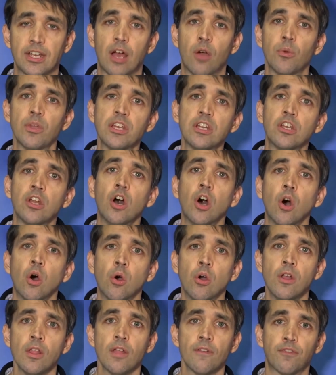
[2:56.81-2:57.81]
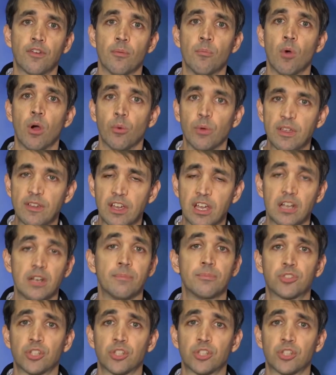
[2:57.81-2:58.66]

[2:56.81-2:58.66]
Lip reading: Now we know from what we can